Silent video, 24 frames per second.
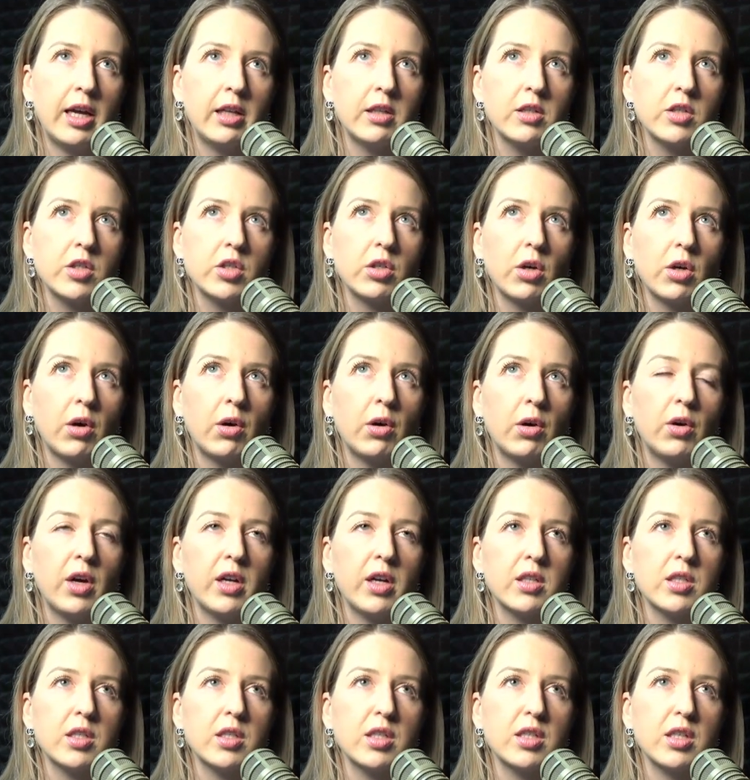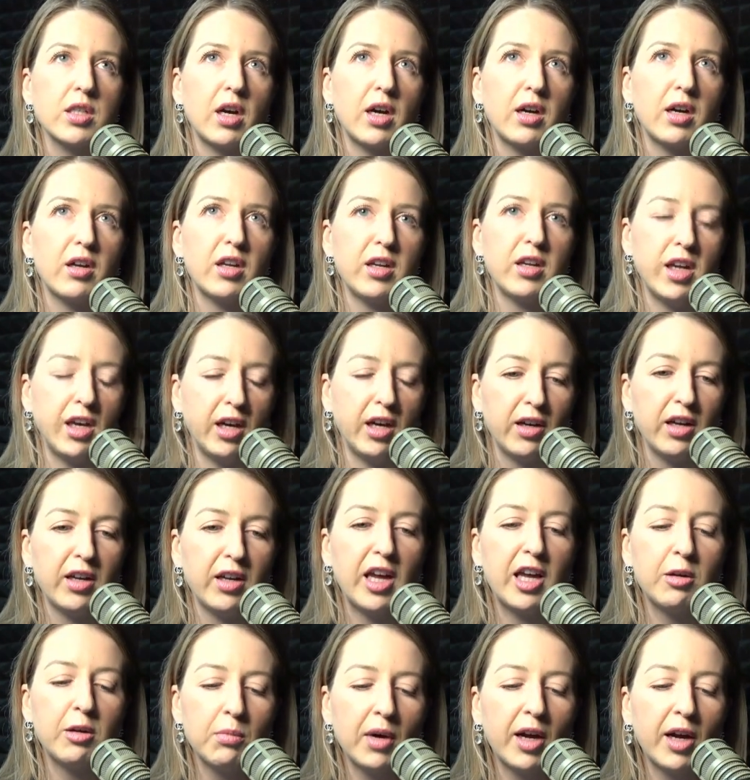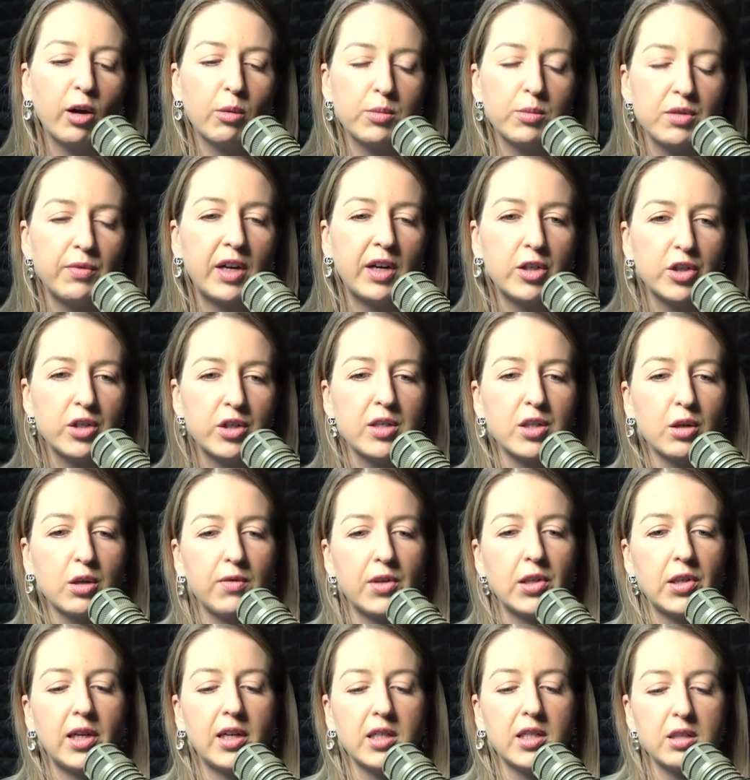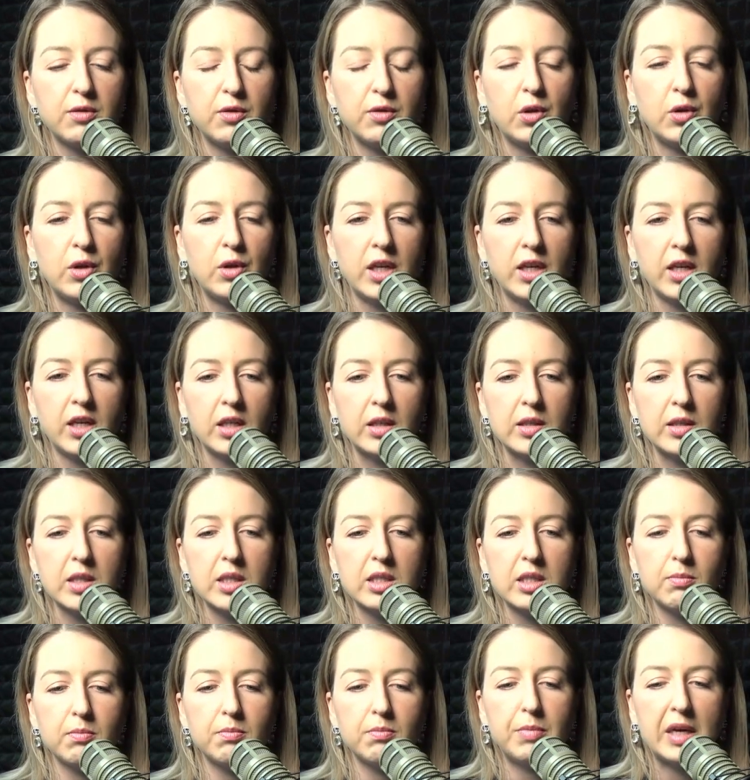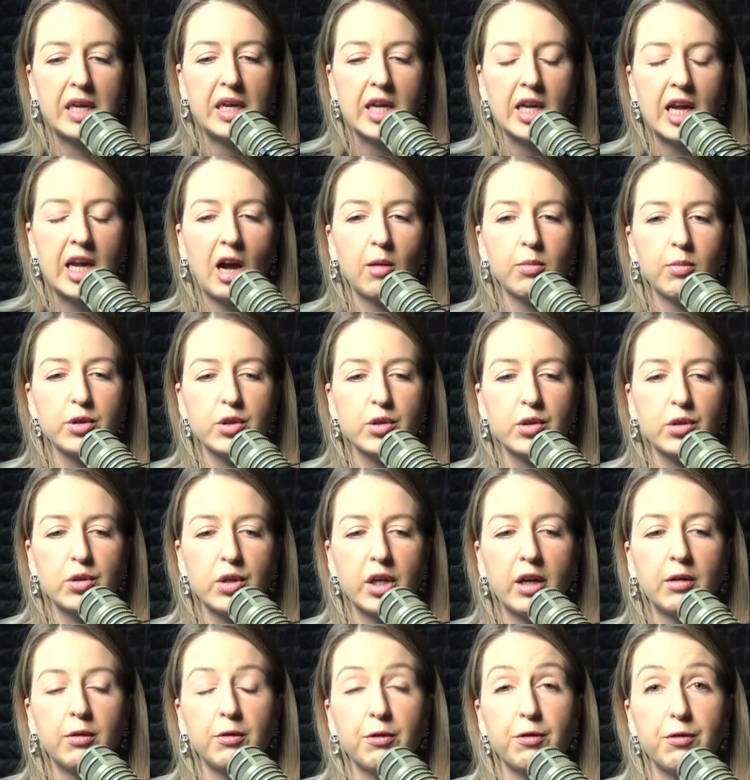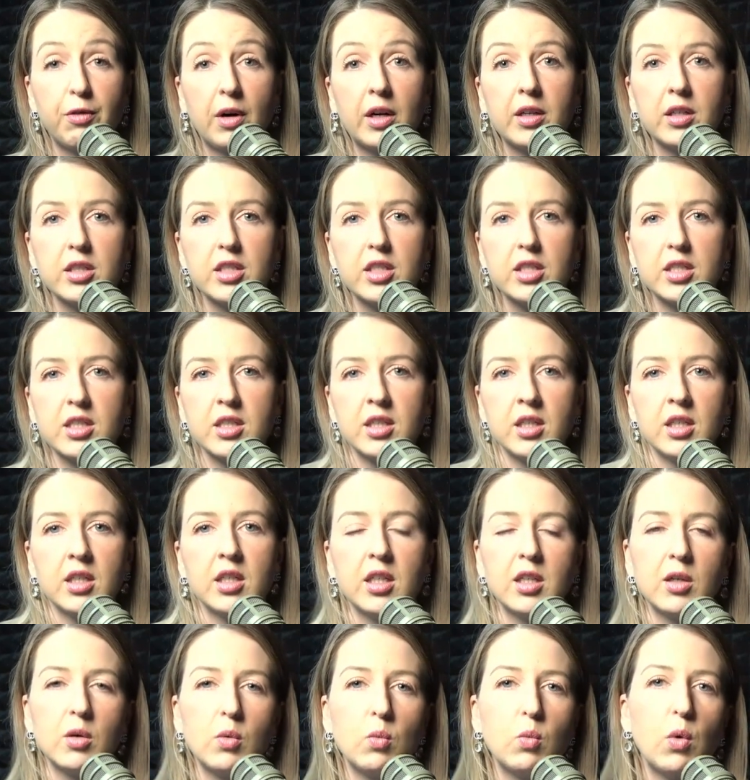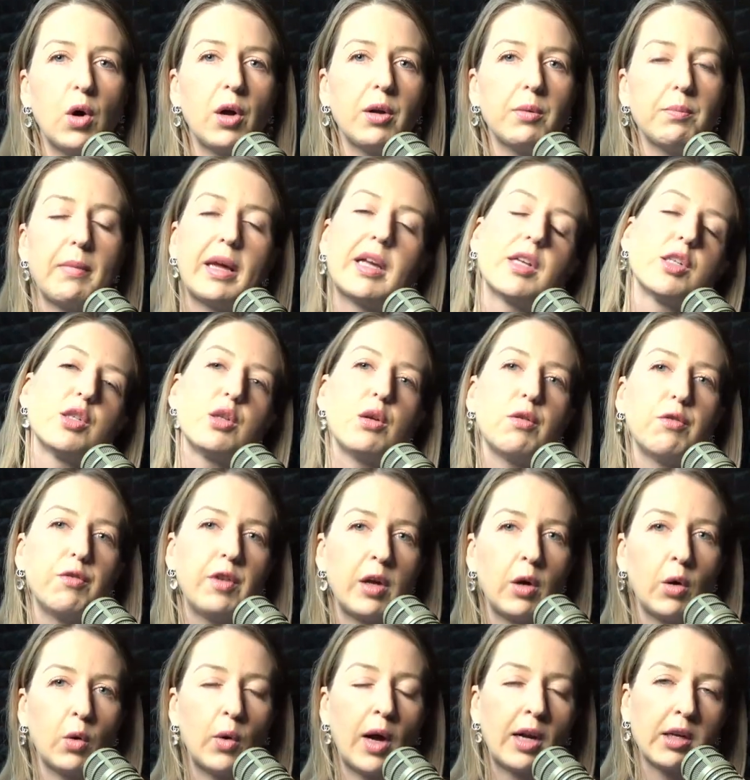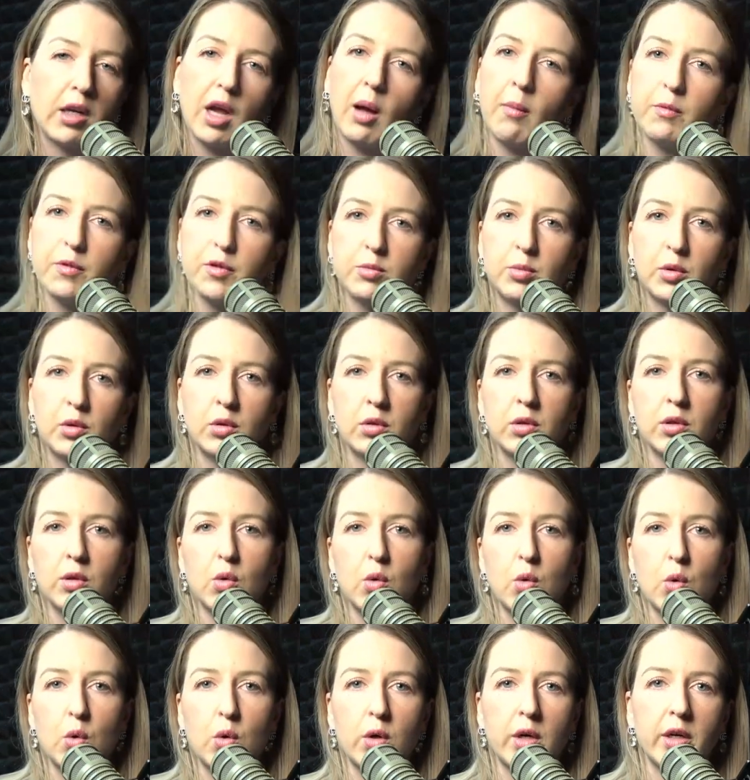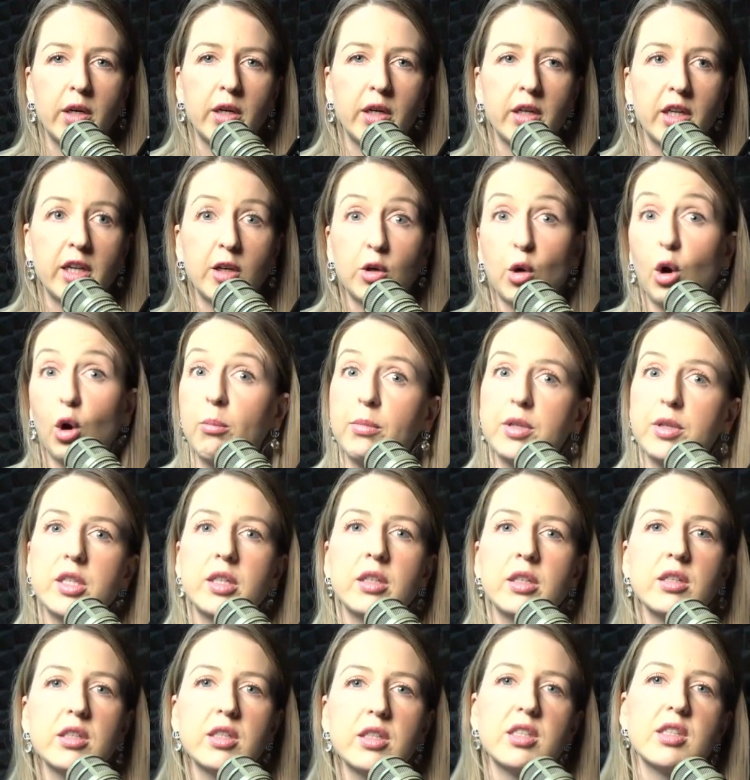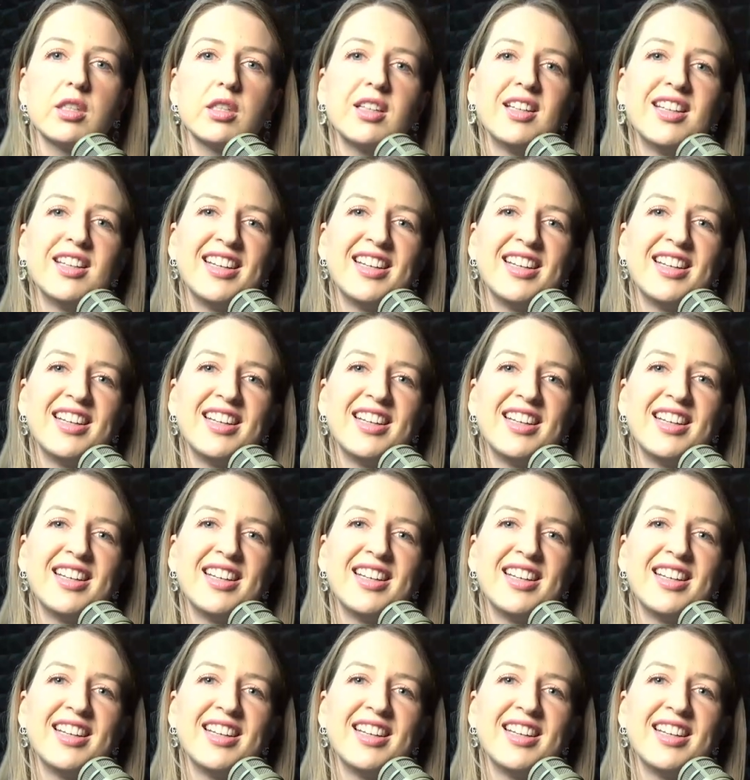And so it's, yeah, in my observations over the last few years, being able to confront what makes you feel uncomfortable or incompetent